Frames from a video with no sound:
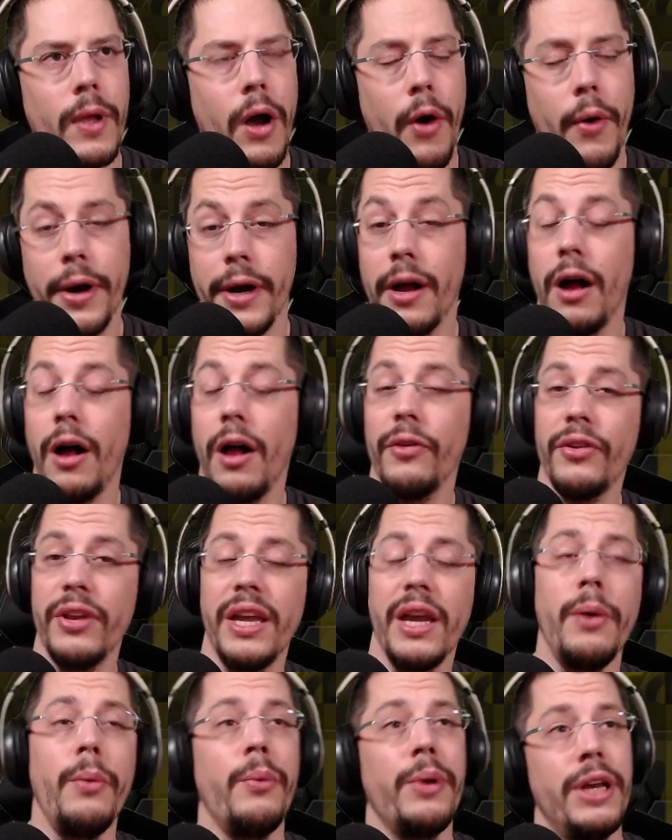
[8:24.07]
Alright, also
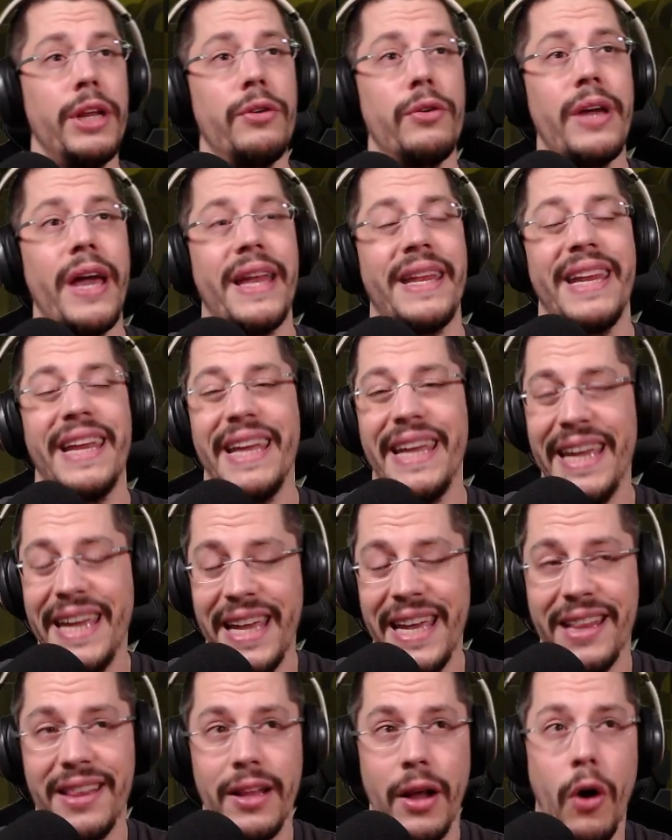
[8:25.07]
here we need to get
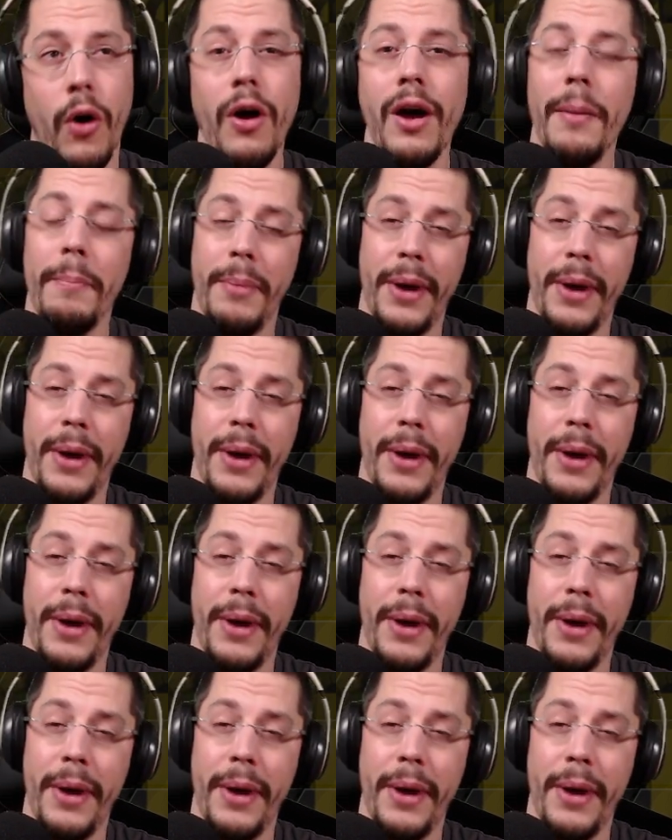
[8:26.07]
hit now.